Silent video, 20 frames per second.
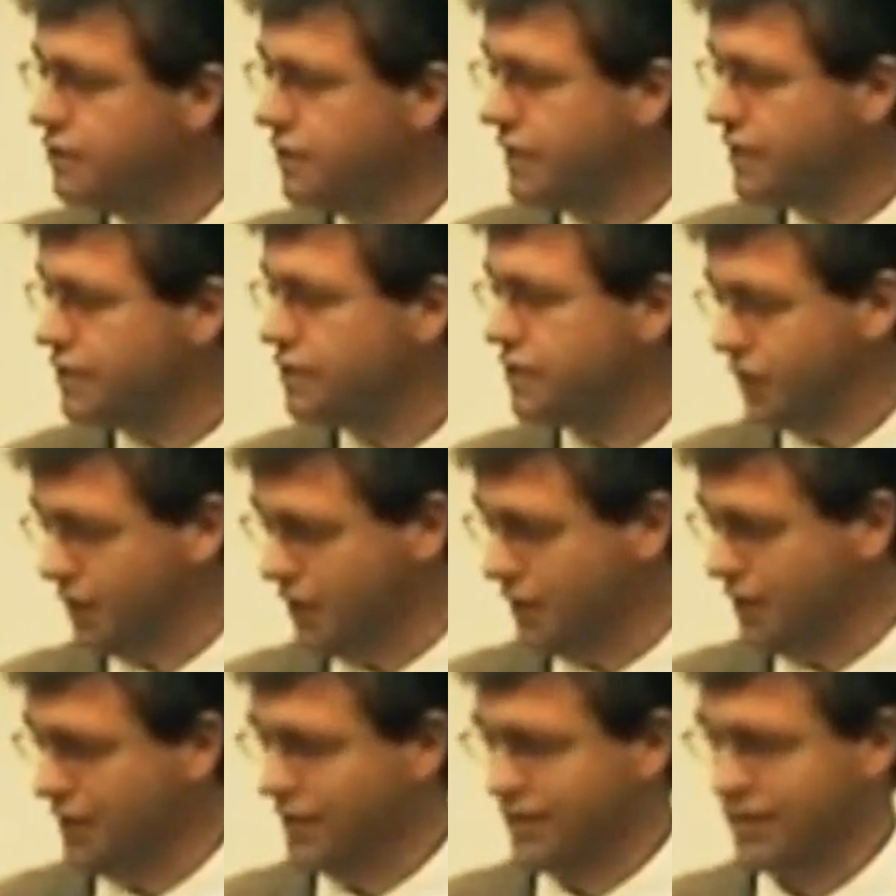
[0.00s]

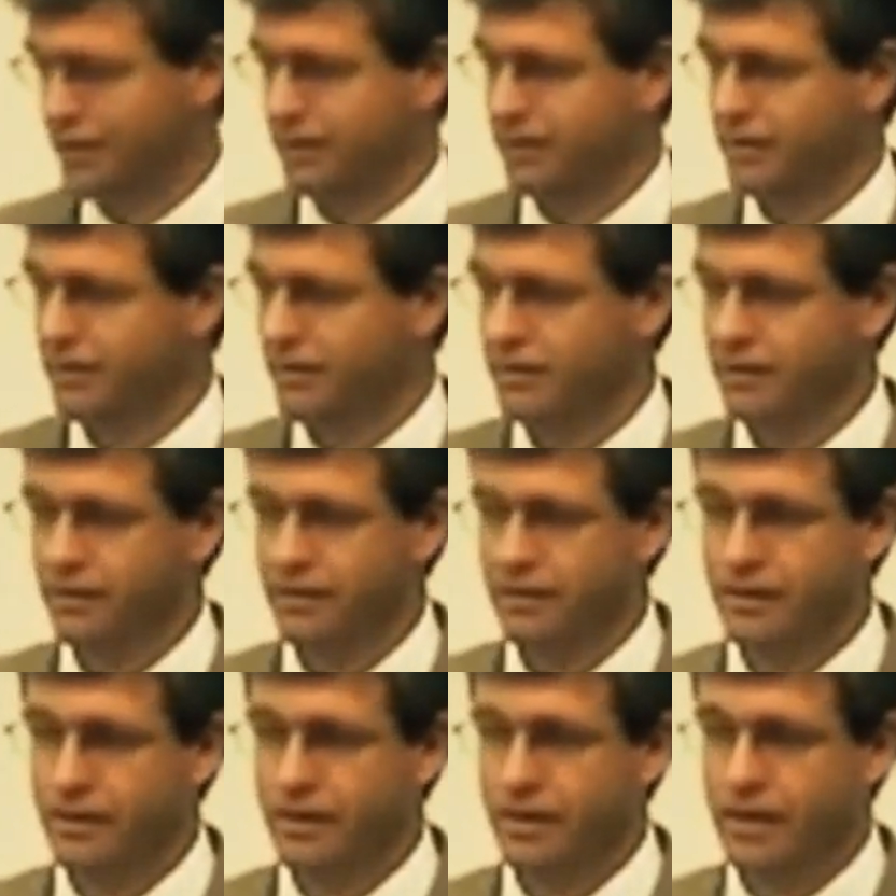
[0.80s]
dresser.
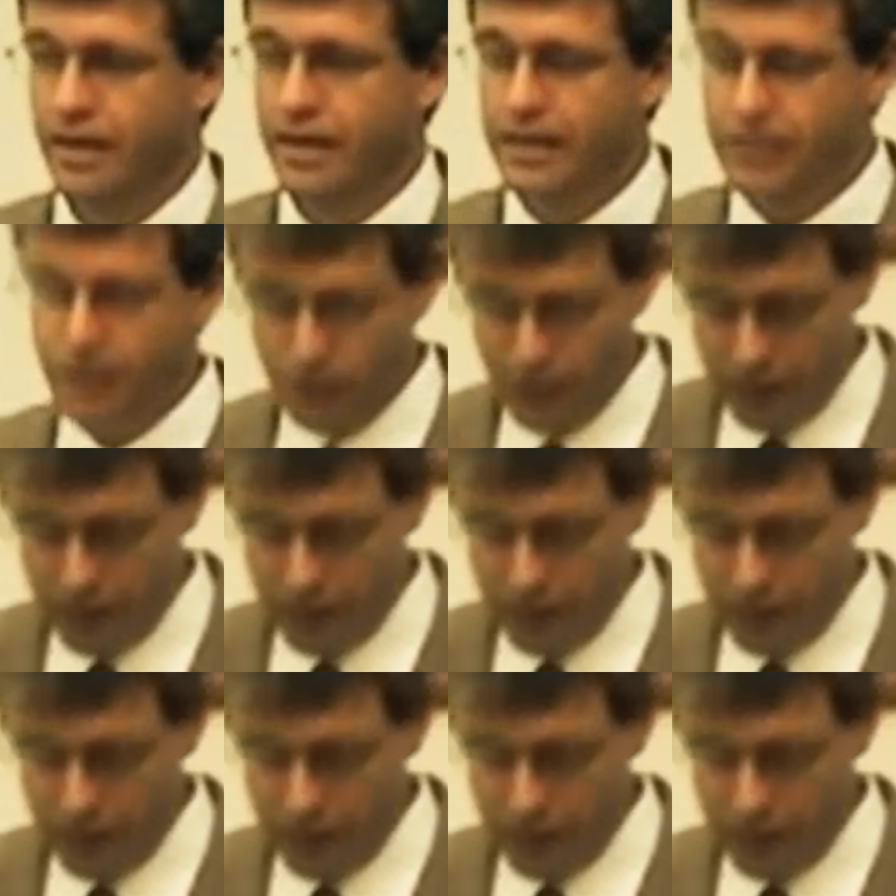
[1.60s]
He's the